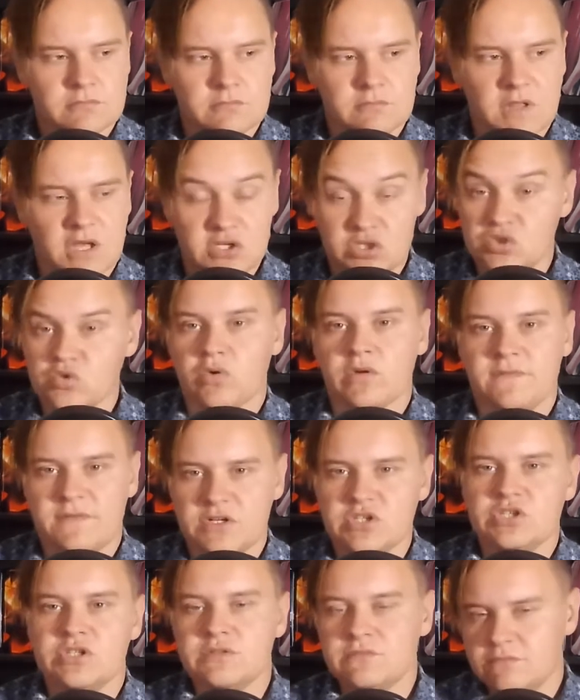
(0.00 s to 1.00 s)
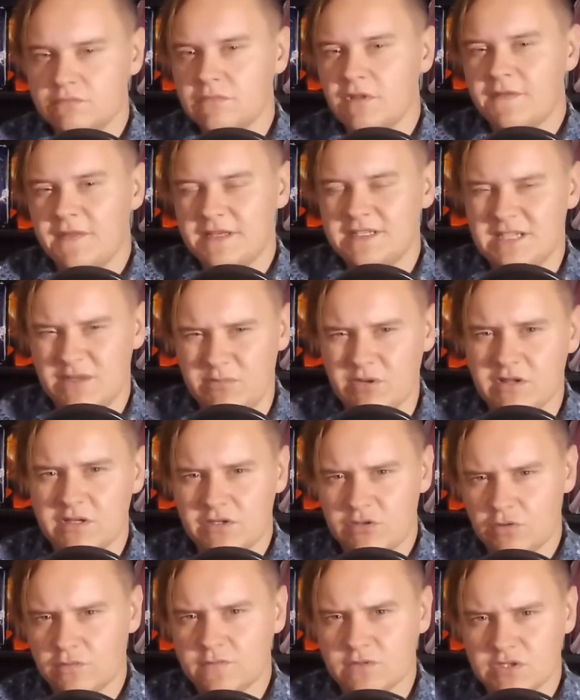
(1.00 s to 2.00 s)
like a swordfish that they typically
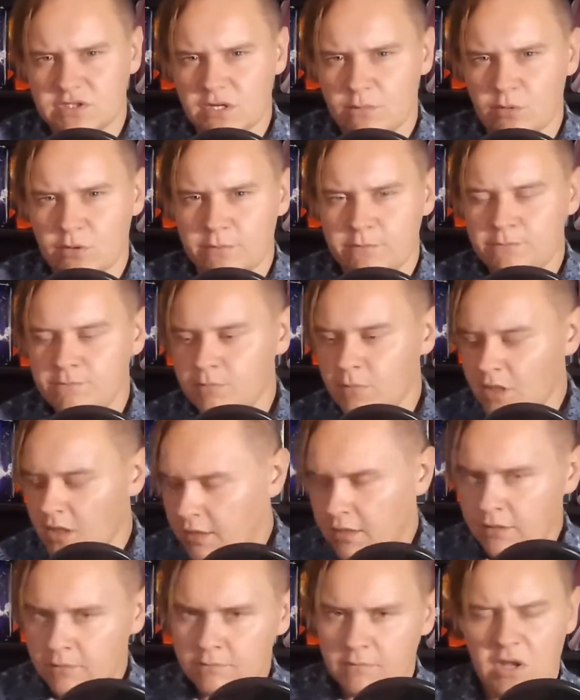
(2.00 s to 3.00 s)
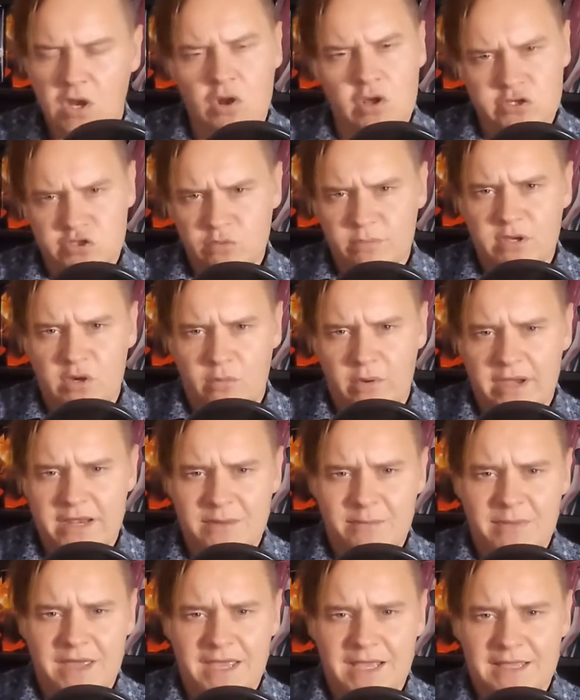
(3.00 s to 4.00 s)
do for summer. And it'll also be a way to
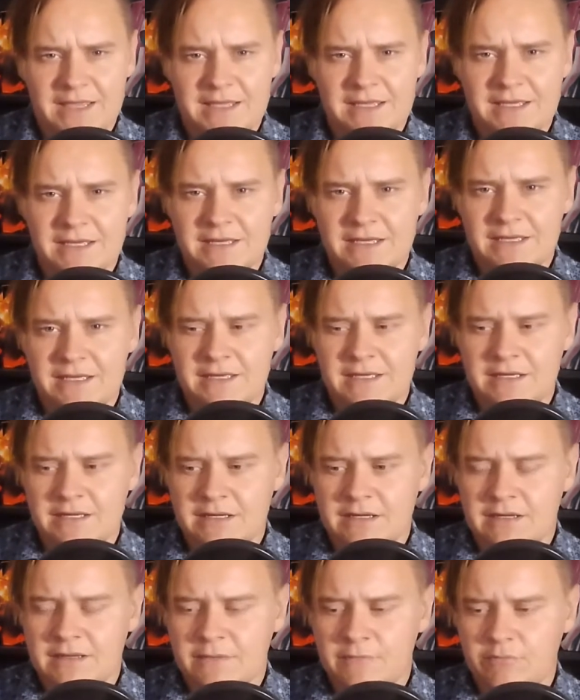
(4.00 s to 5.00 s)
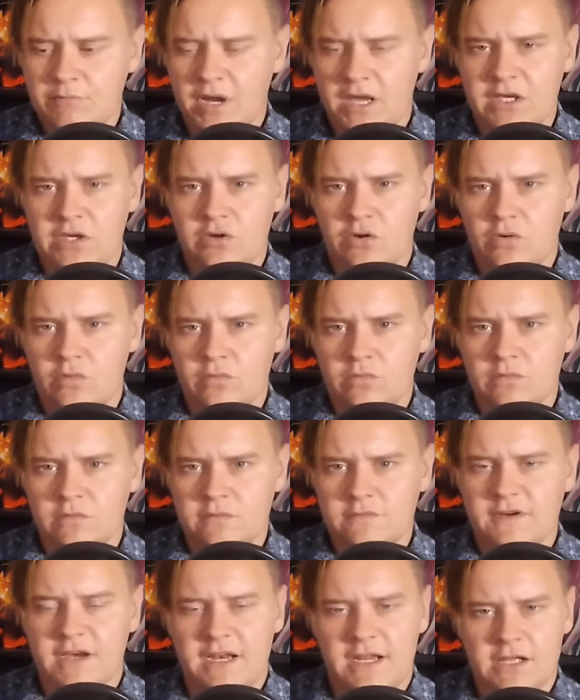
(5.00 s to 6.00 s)
make Maiko
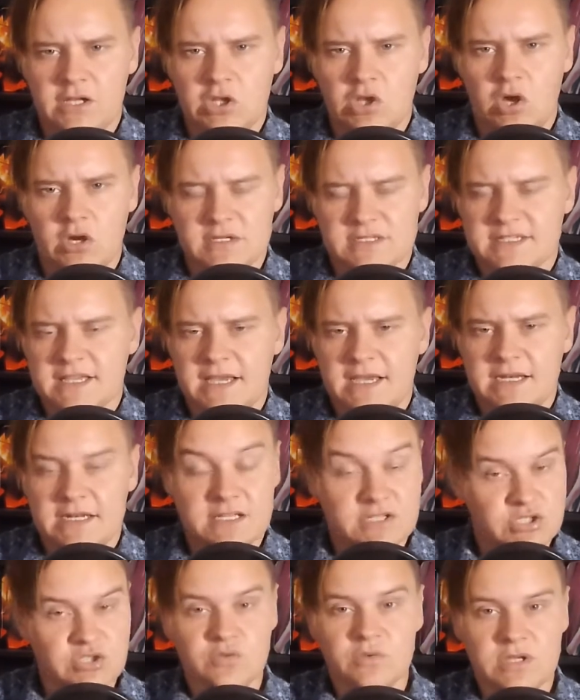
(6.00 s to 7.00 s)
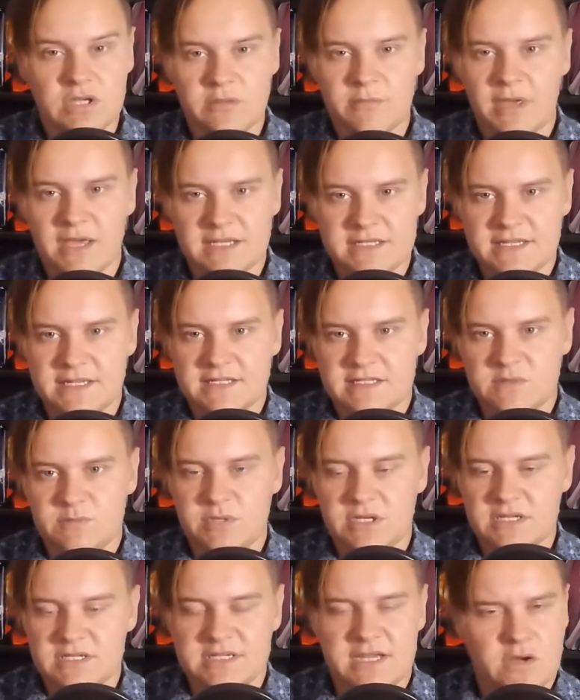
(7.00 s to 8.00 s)
fighting alongside Itsuki make sense,
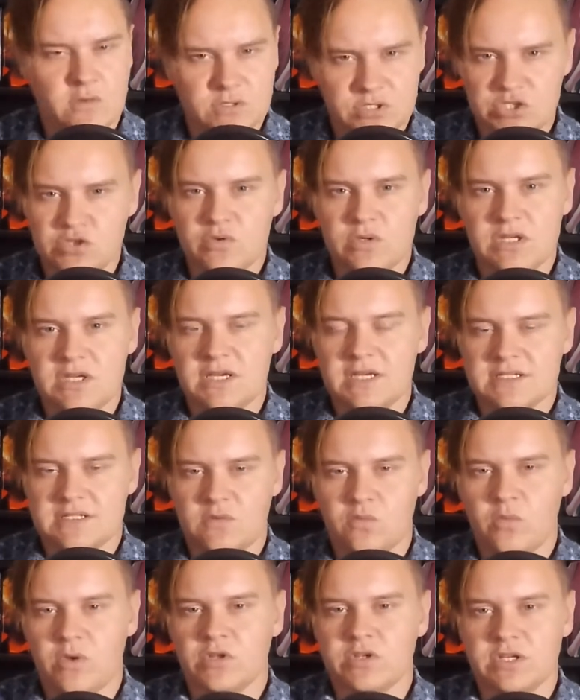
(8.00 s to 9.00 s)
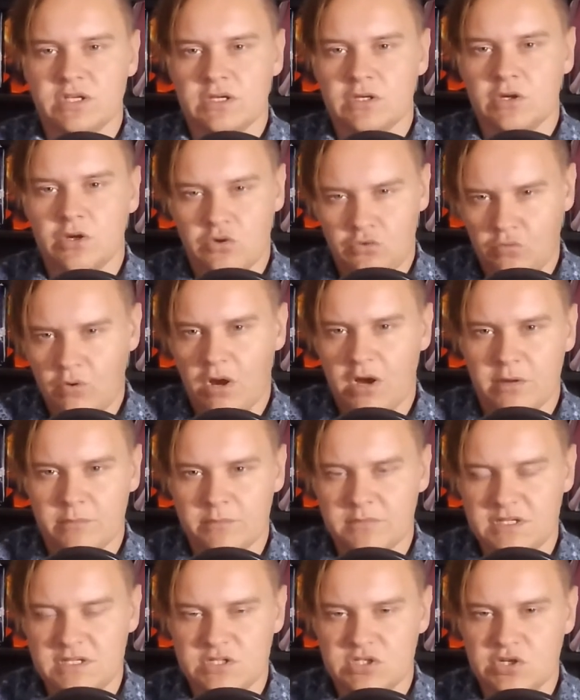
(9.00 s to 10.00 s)
because now Itsuki isn't wielding Crom,
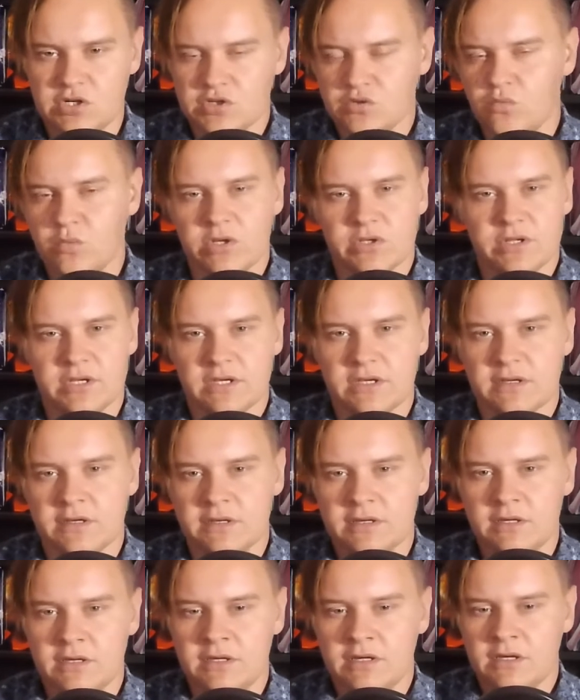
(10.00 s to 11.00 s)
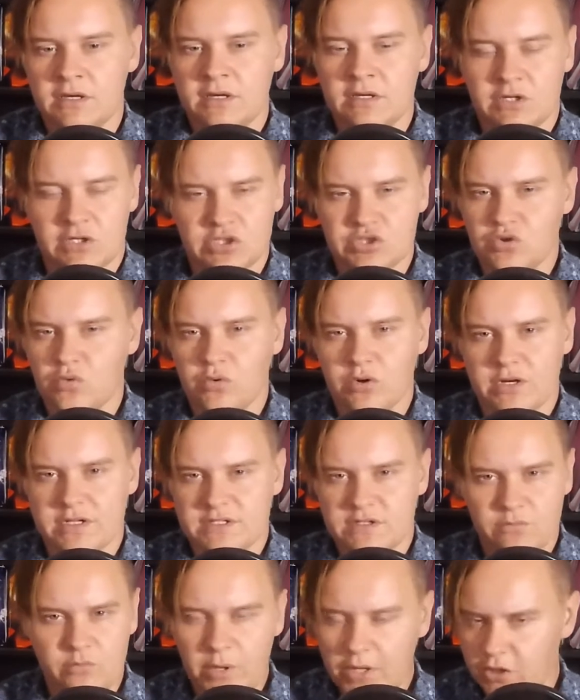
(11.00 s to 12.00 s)
he's just wielding a sword as
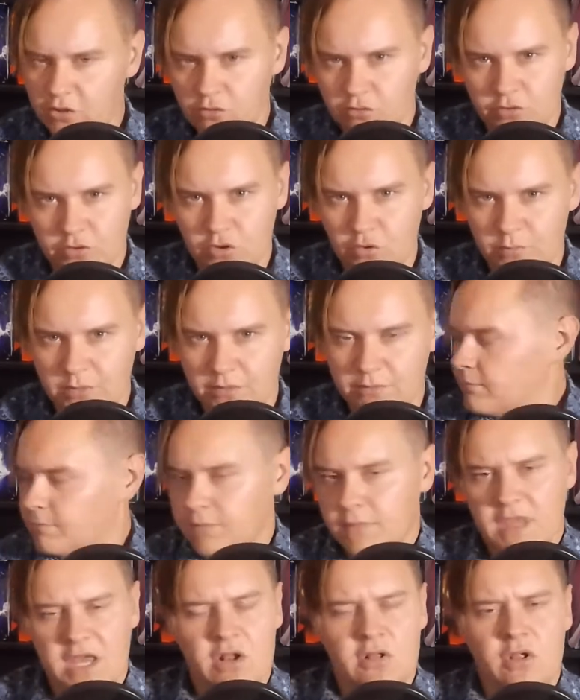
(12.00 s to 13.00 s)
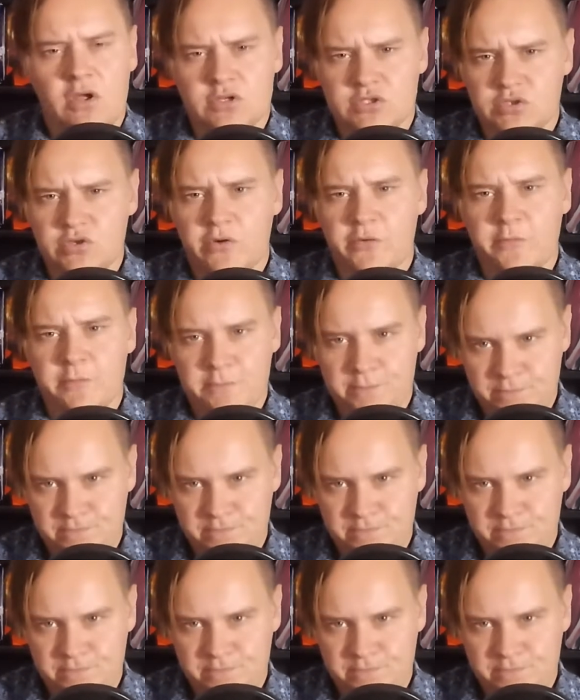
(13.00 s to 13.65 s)
a regular human. It'll also